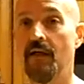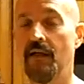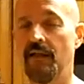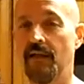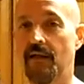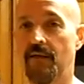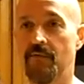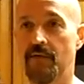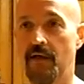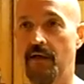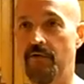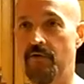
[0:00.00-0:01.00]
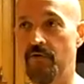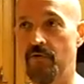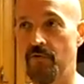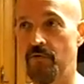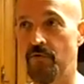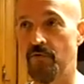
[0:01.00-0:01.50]
and that comes out
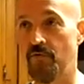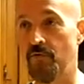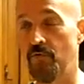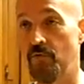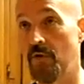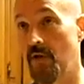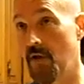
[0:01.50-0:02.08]
to